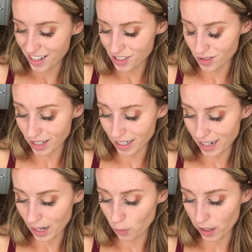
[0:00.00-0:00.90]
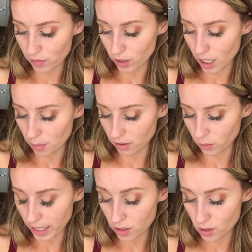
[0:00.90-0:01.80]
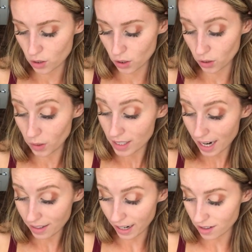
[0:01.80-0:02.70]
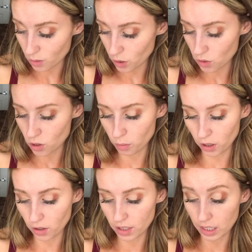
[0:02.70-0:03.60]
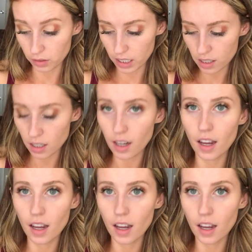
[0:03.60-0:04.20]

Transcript: So Nick and I went for a couple of weeks to Thailand, which was super different.